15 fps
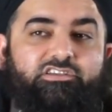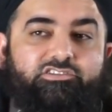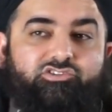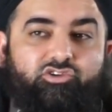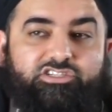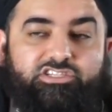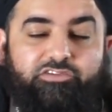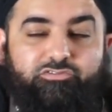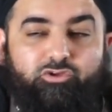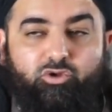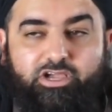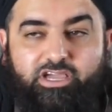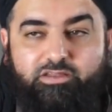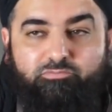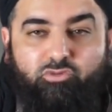So if you
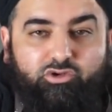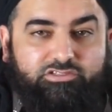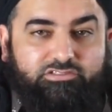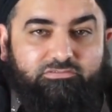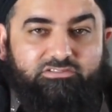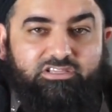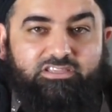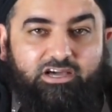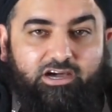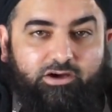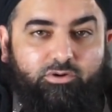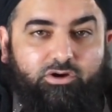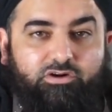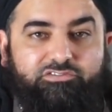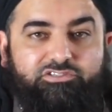look at most of the
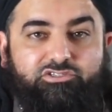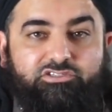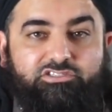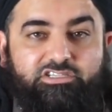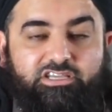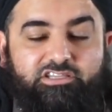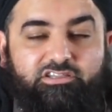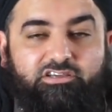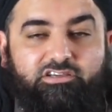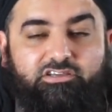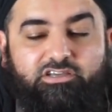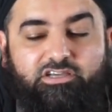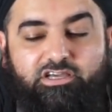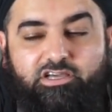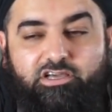da'wah of Sayyidina
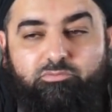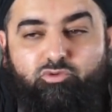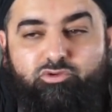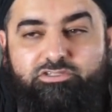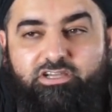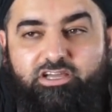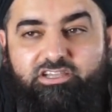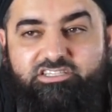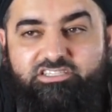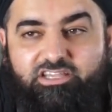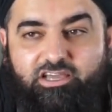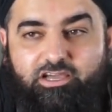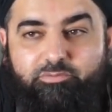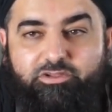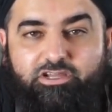uh, Musa alayhi
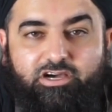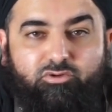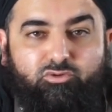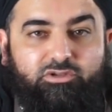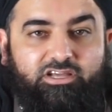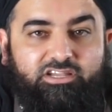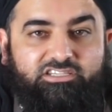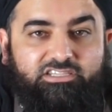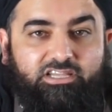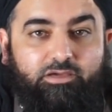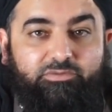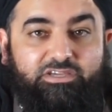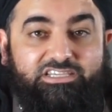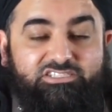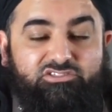salam and Harun alayhi
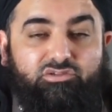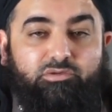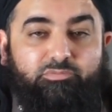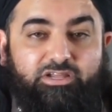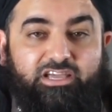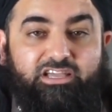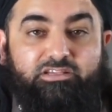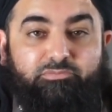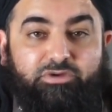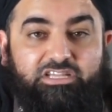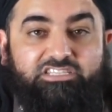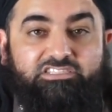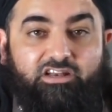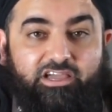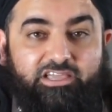salam is to the
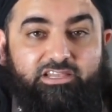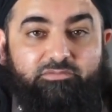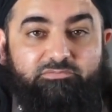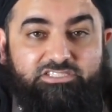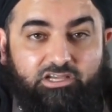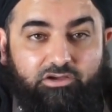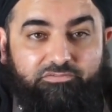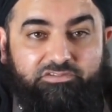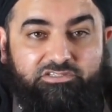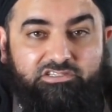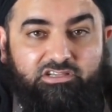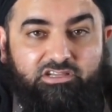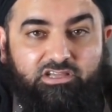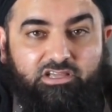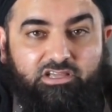Bani Israel themselves.